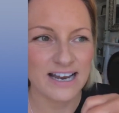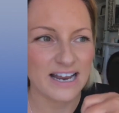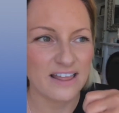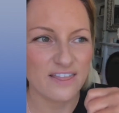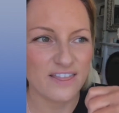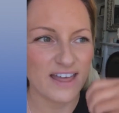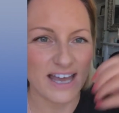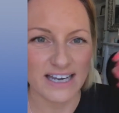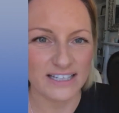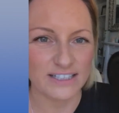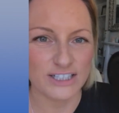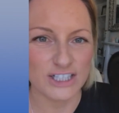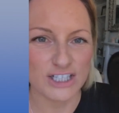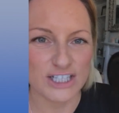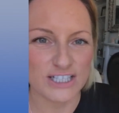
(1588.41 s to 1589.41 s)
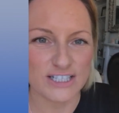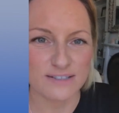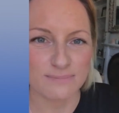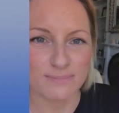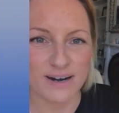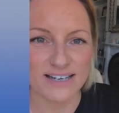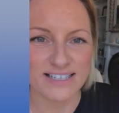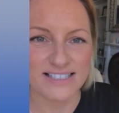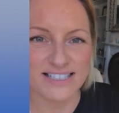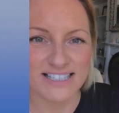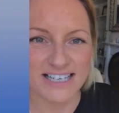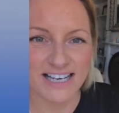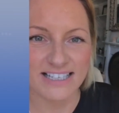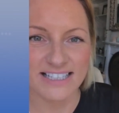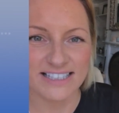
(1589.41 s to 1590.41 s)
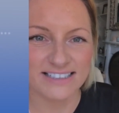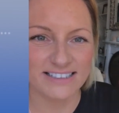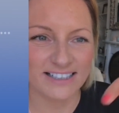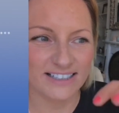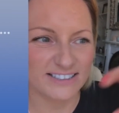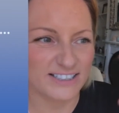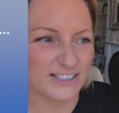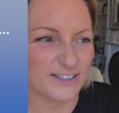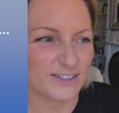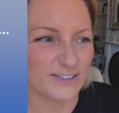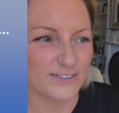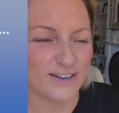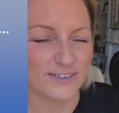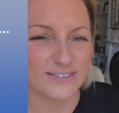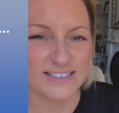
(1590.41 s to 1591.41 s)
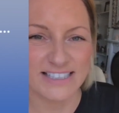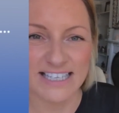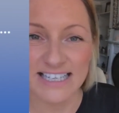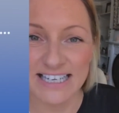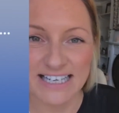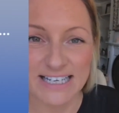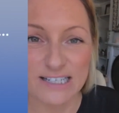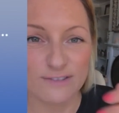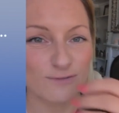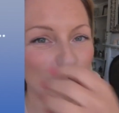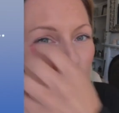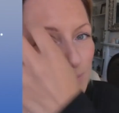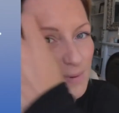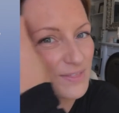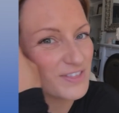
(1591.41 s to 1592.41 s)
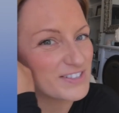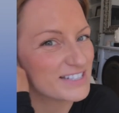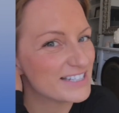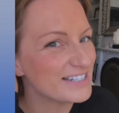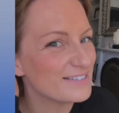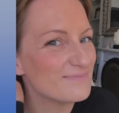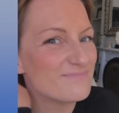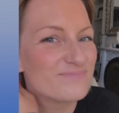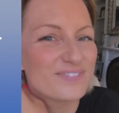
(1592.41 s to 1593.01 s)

And then you just practice the techniques as you go throughout the day, and he's 4 months in.